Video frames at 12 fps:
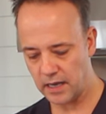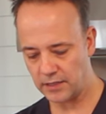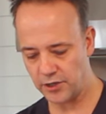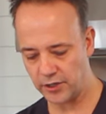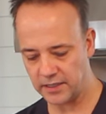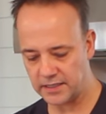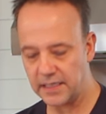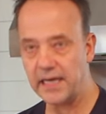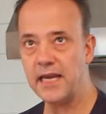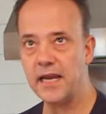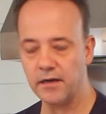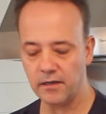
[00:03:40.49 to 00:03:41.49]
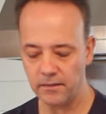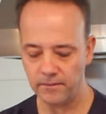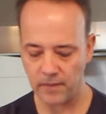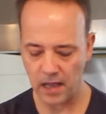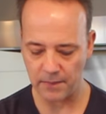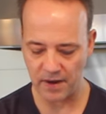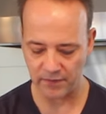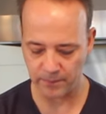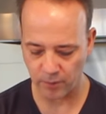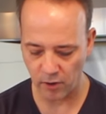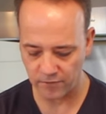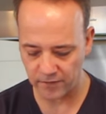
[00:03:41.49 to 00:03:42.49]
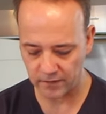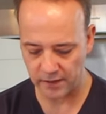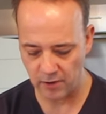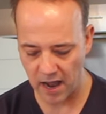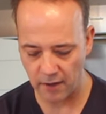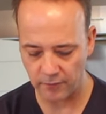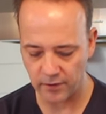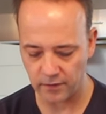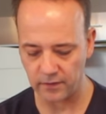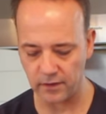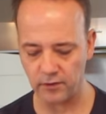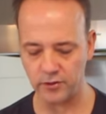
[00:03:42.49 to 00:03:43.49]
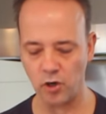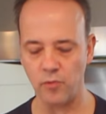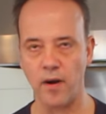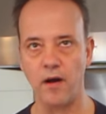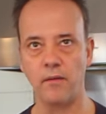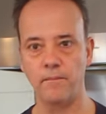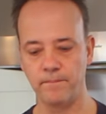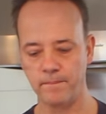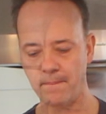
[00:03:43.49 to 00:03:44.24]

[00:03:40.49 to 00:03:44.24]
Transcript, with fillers: As you can see here, I'm gonna have a perfectly round little dough ball.